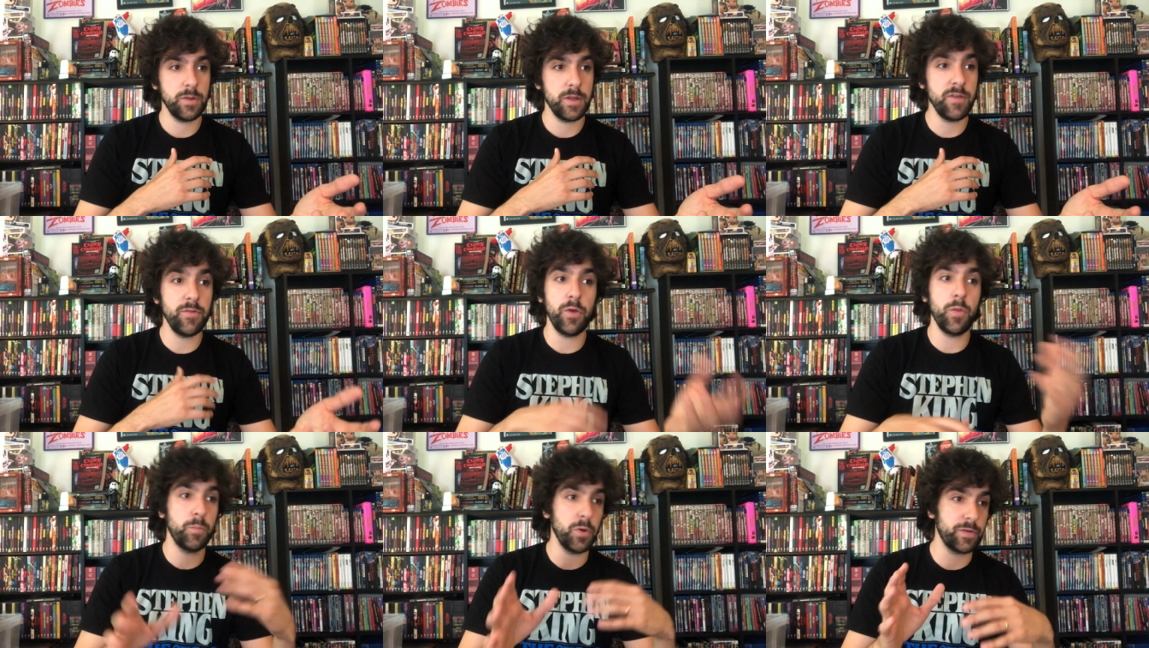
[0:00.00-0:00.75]
even though
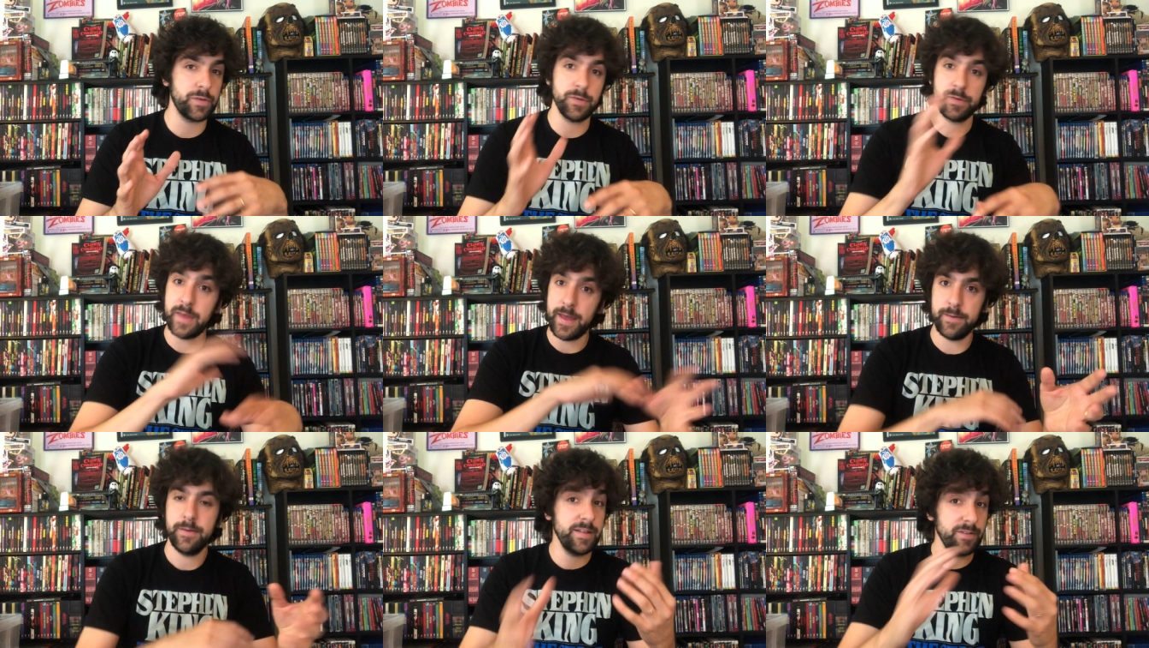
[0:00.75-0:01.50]
the book's
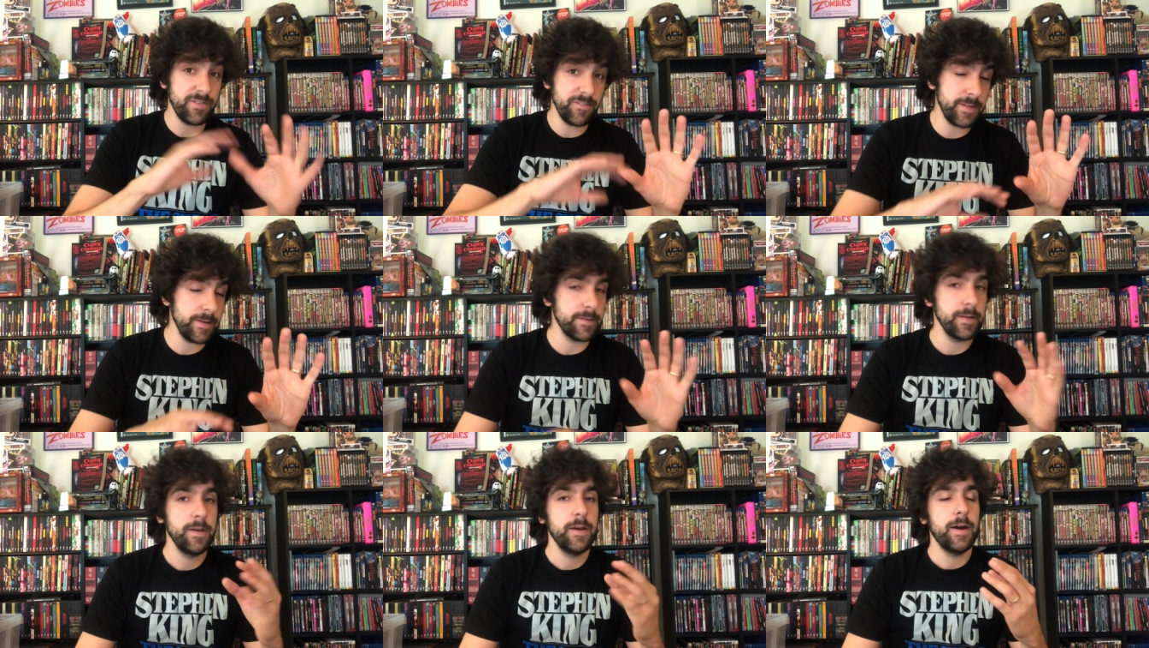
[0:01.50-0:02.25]
set in the 50s,
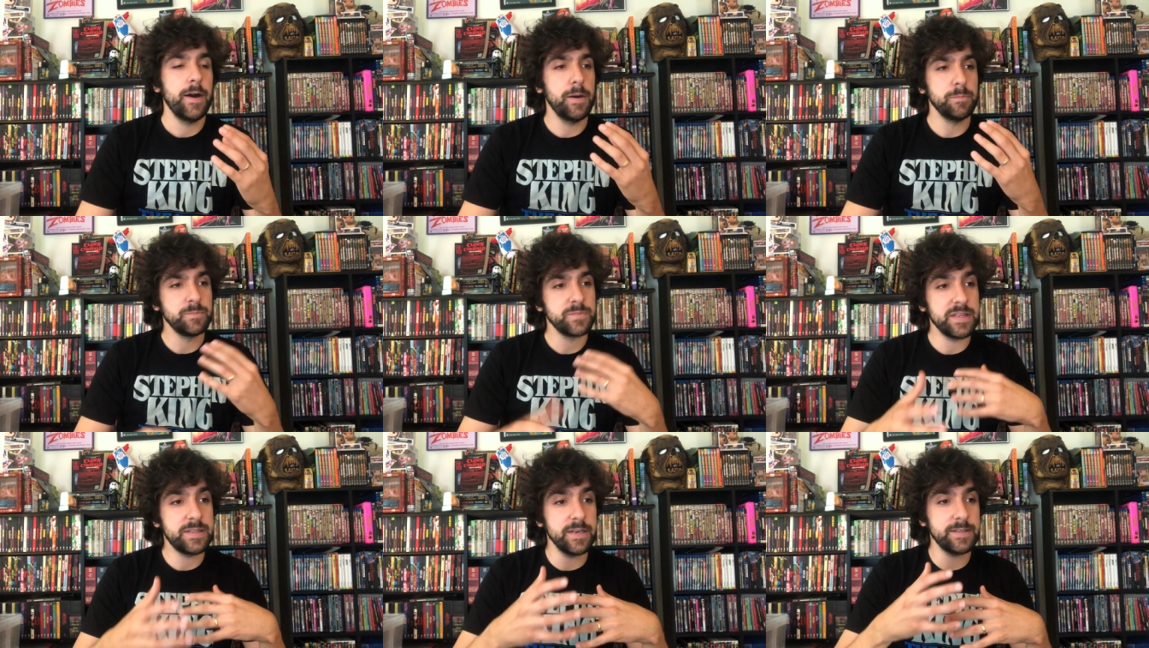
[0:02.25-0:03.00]
um,
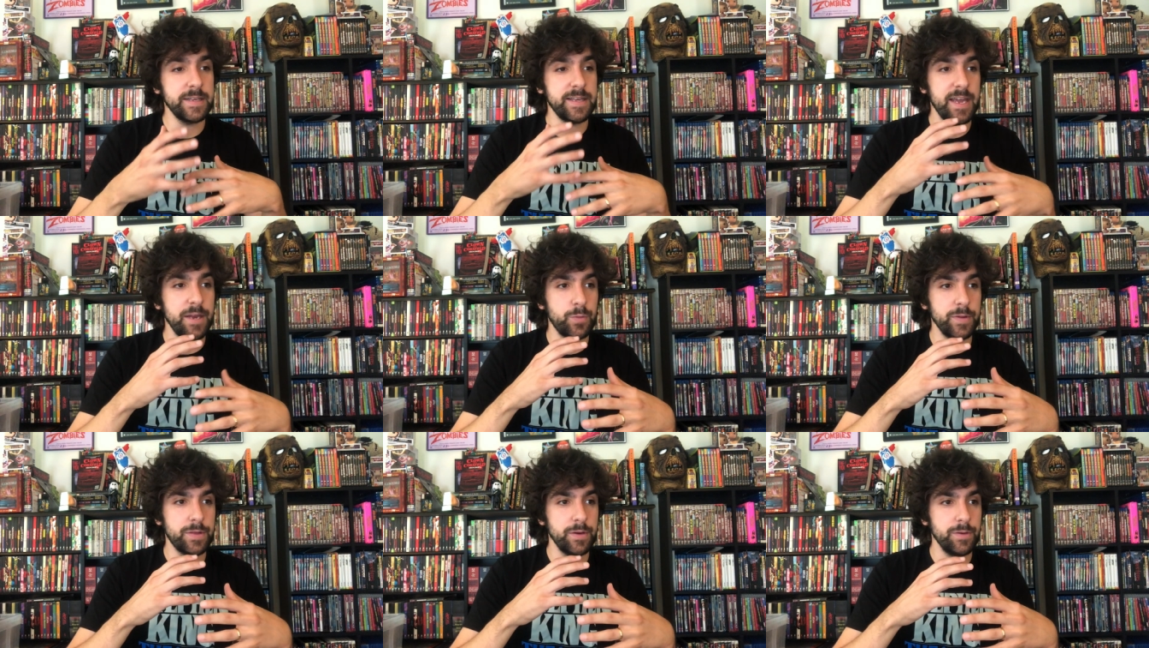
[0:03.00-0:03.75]
it does engage
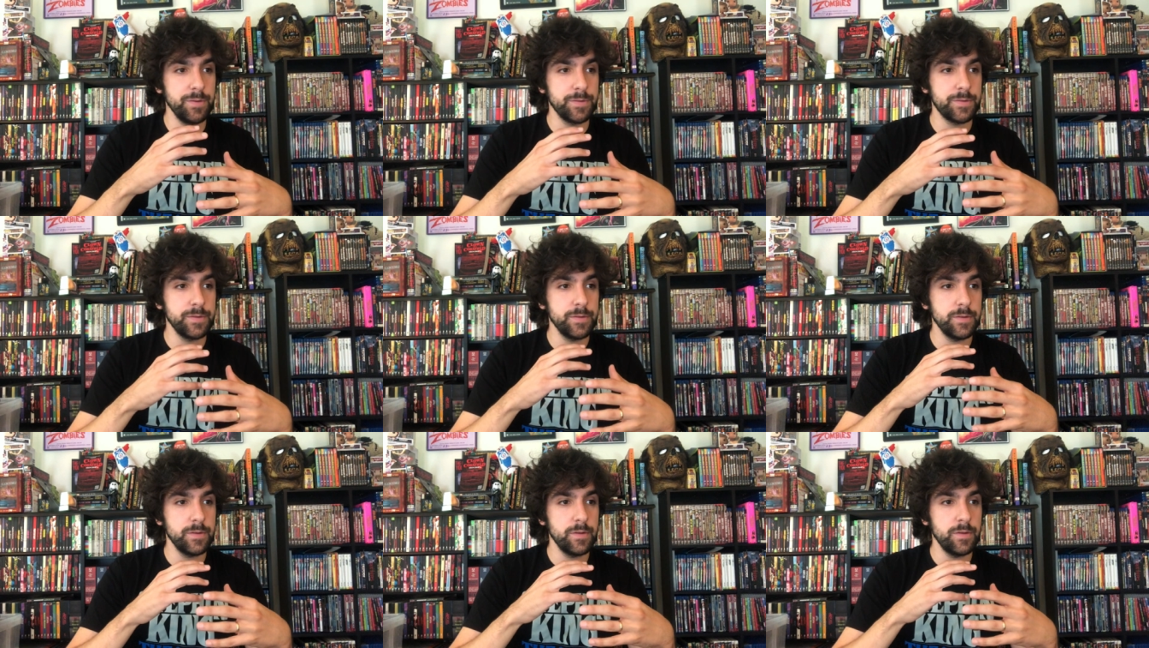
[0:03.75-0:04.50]
with those
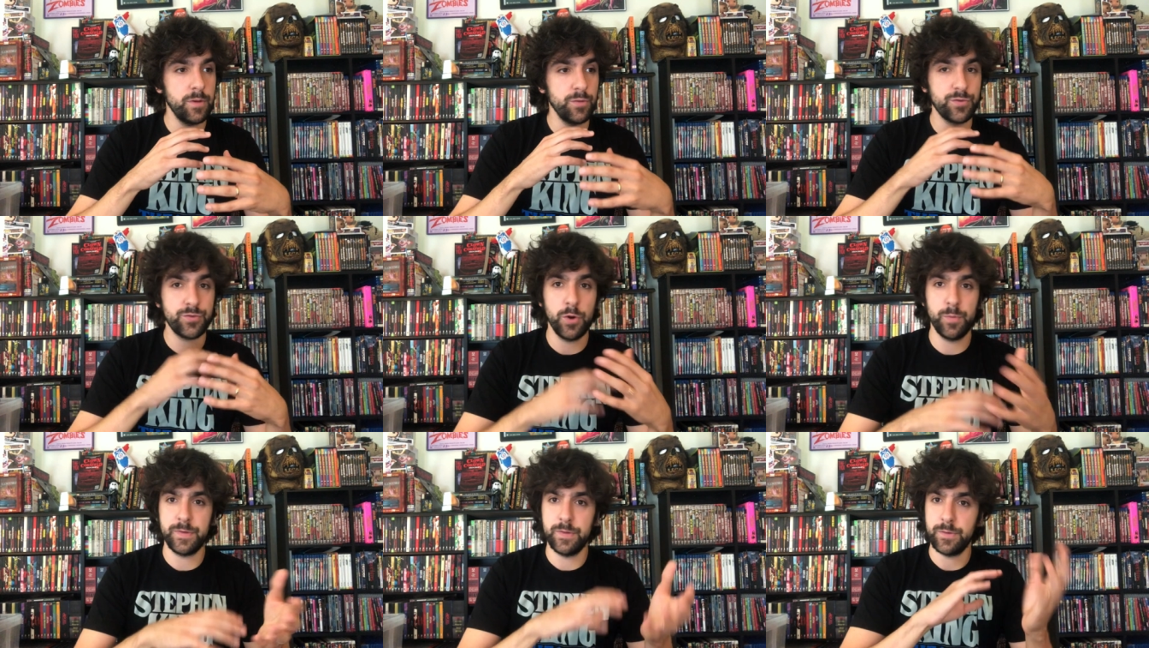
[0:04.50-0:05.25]
those
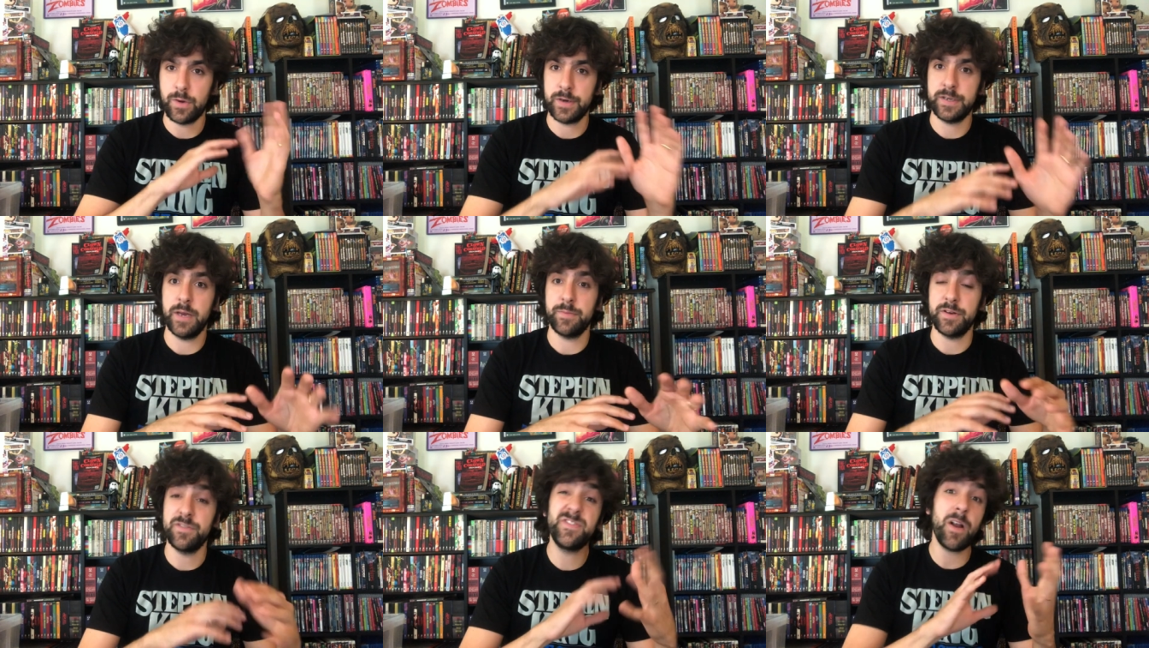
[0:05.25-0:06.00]
tropes and those
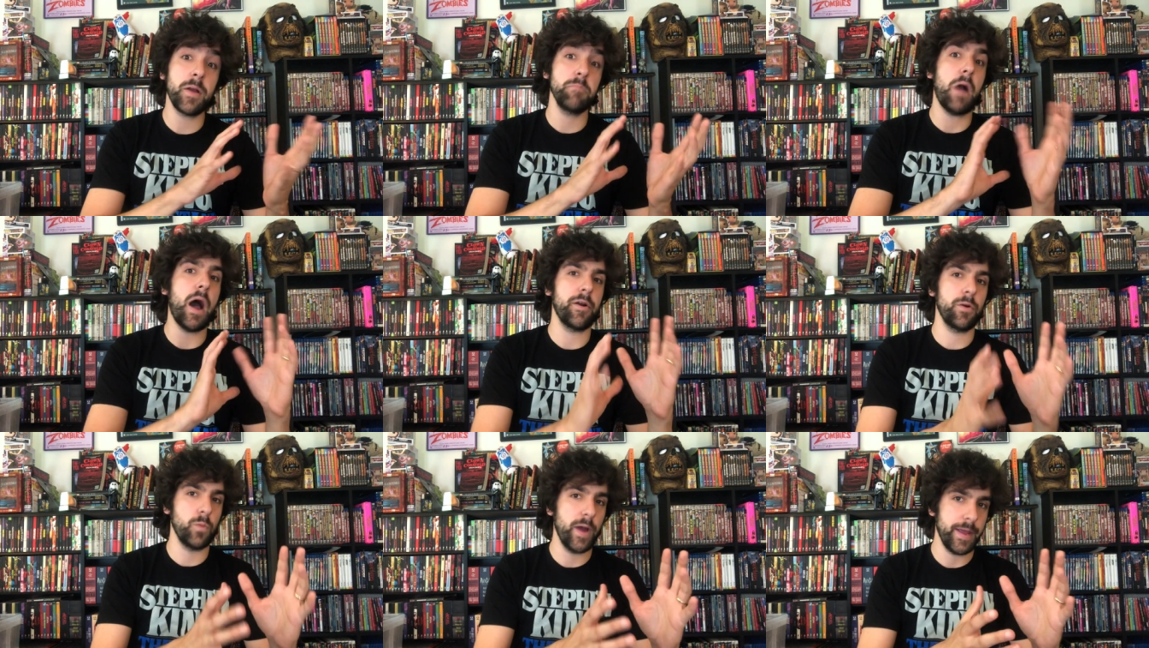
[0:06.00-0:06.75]
archetypes in a very
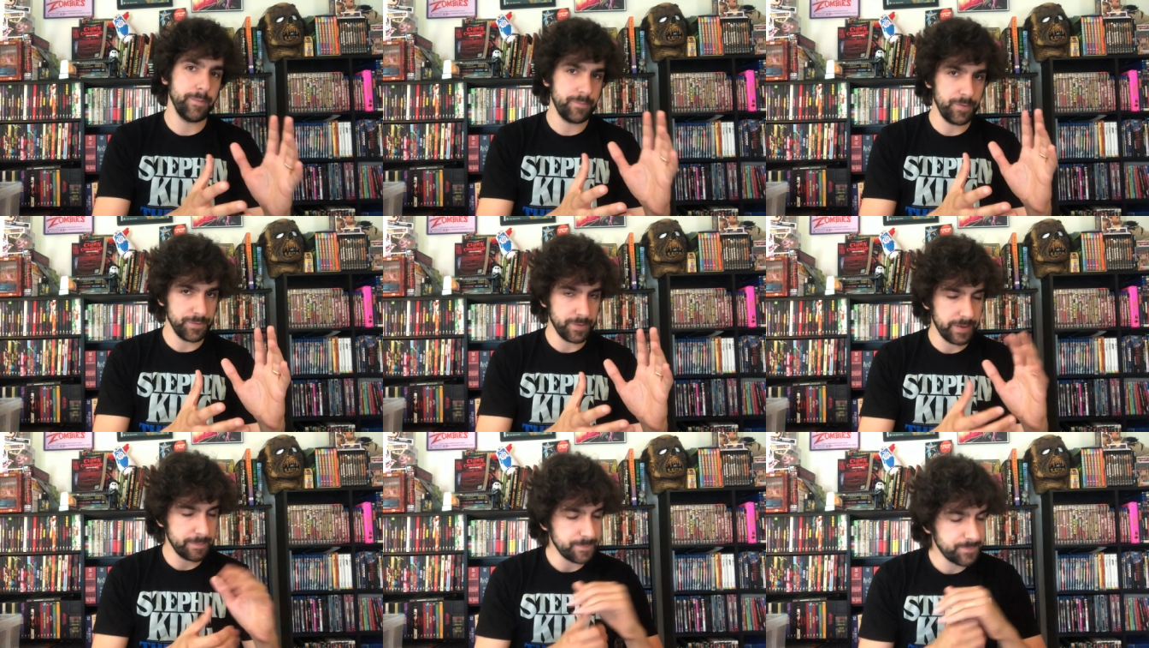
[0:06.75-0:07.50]
modern way, feels
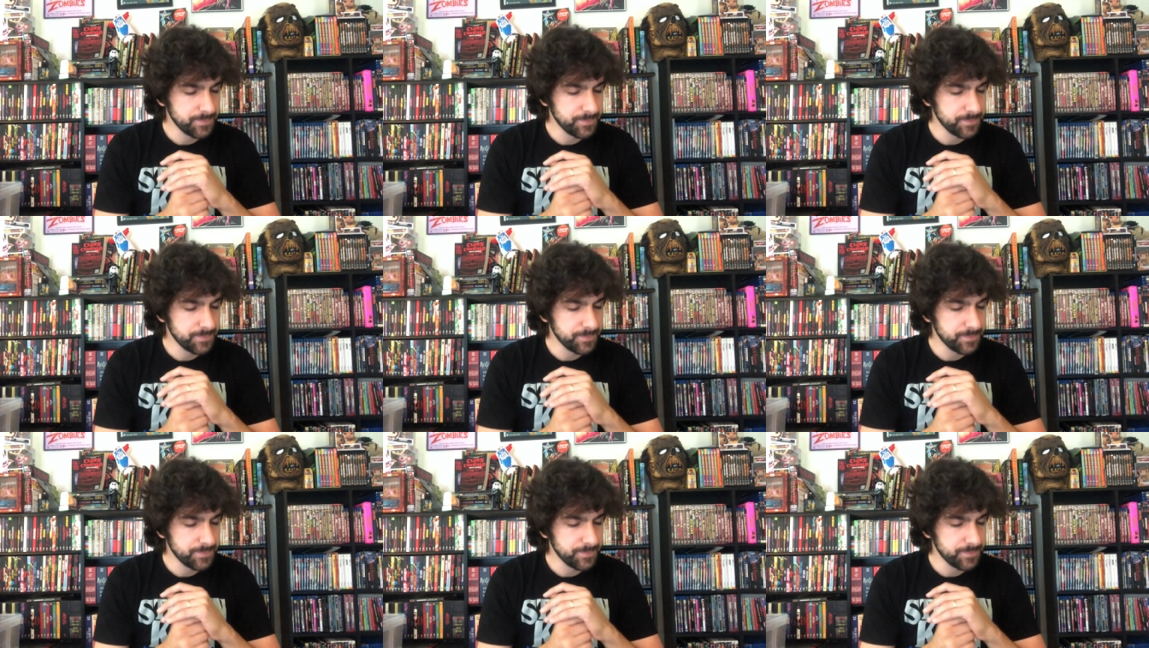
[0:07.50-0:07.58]
like.